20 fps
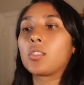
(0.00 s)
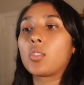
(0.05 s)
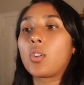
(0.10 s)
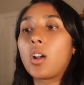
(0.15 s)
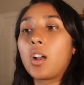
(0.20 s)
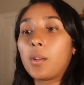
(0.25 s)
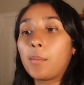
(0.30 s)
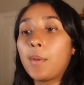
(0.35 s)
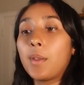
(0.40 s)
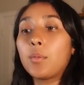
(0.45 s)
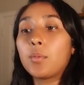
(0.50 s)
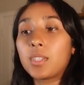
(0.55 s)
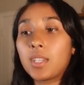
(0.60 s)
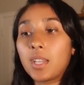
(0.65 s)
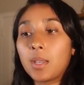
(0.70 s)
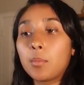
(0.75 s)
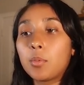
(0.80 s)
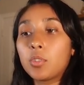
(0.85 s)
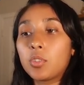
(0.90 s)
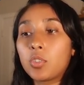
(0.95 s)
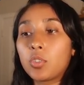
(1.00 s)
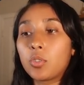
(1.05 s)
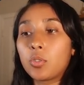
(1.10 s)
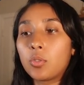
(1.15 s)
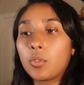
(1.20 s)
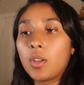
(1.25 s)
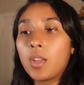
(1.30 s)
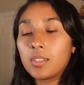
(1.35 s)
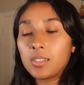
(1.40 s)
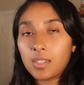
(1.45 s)
So Augment was able
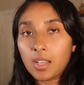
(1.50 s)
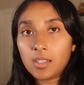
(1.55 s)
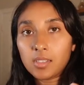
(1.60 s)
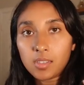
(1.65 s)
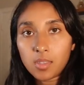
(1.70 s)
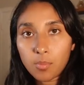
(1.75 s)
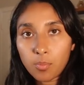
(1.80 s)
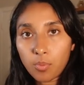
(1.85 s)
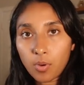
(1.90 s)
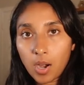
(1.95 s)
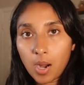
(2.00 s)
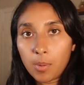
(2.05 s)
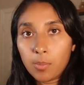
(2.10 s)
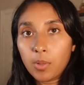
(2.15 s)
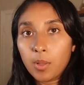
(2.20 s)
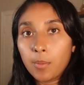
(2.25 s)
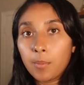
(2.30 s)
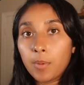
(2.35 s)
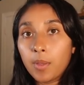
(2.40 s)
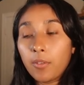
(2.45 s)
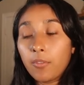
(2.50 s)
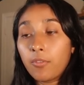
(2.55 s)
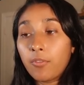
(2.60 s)
to assess the problem,